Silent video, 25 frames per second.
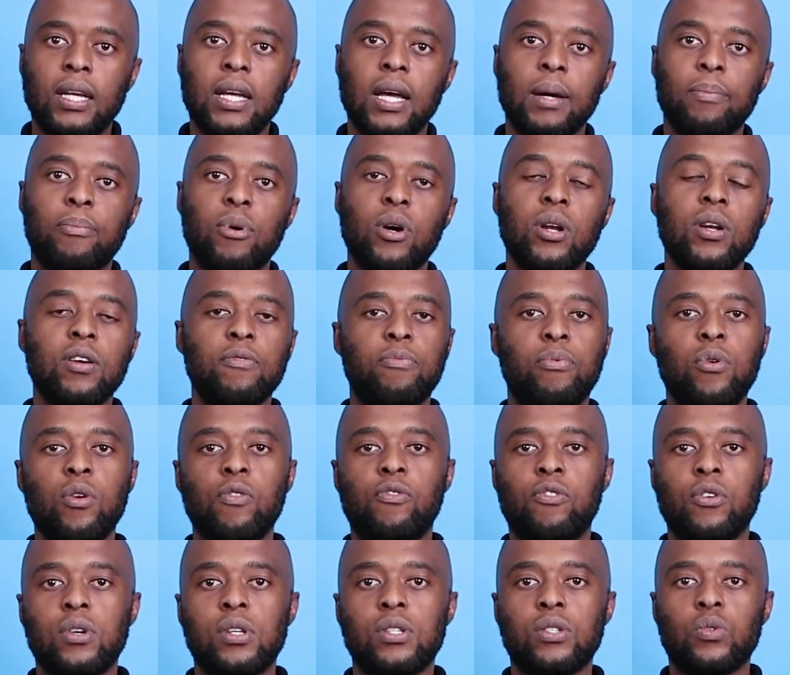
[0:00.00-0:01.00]
a burden of proof
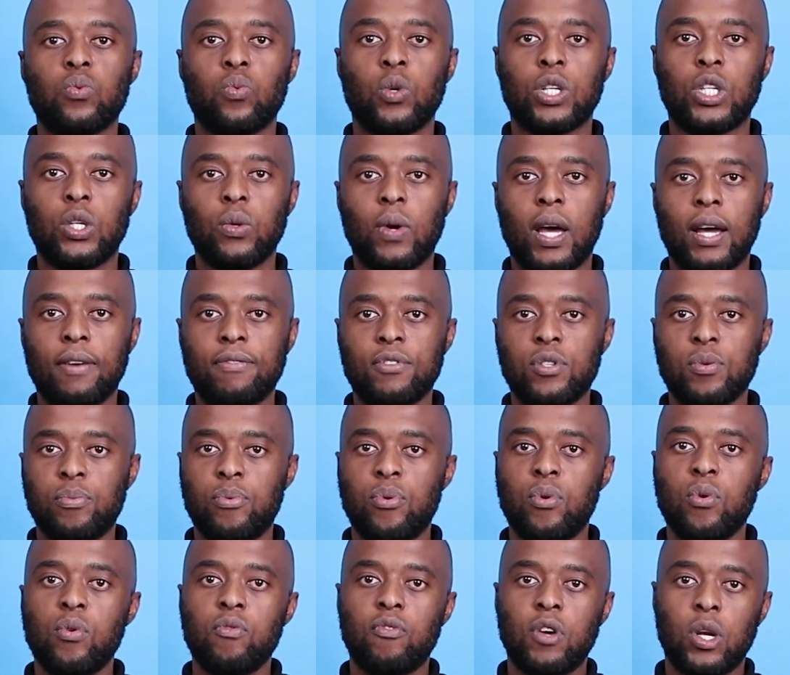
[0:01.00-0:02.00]
is what you have to
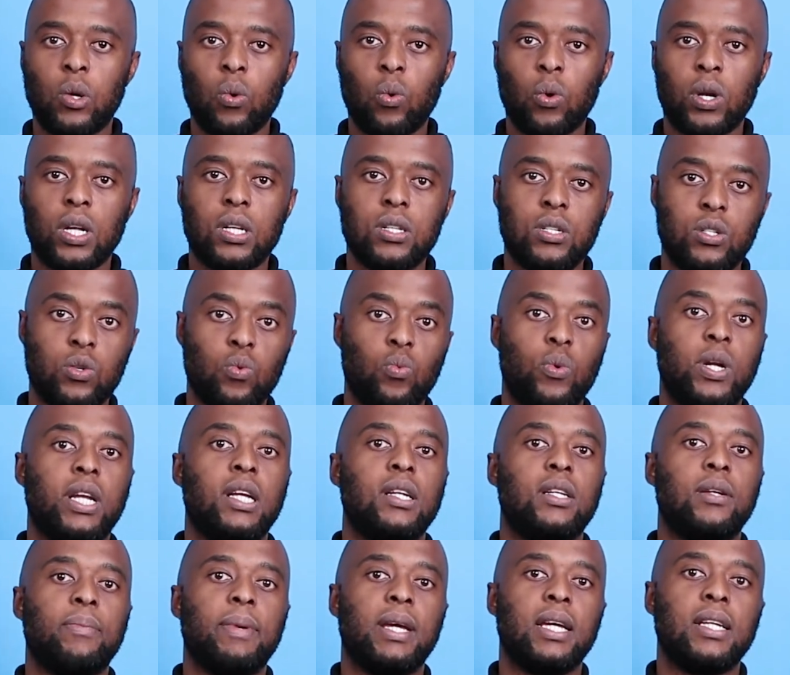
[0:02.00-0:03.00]
prove in order to win a
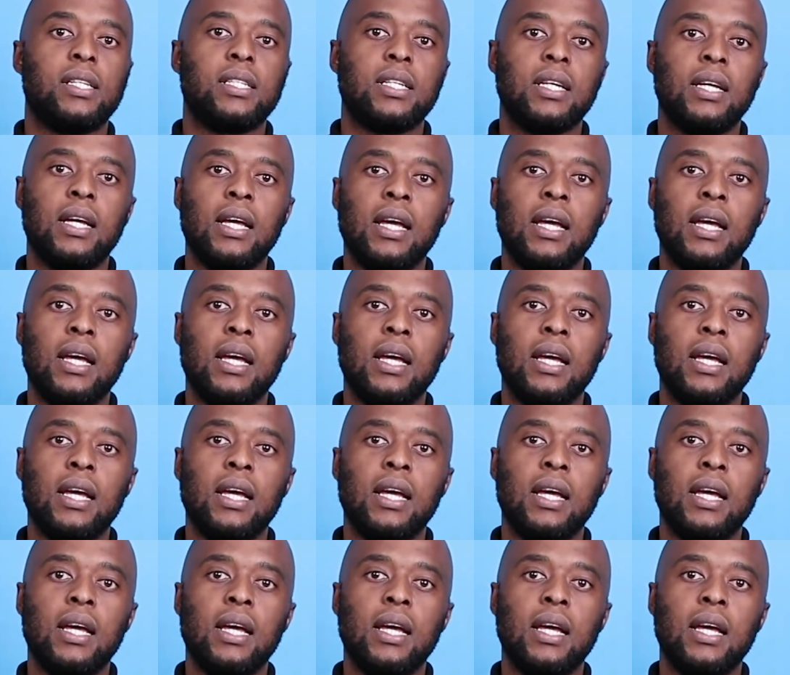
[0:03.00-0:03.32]
debate.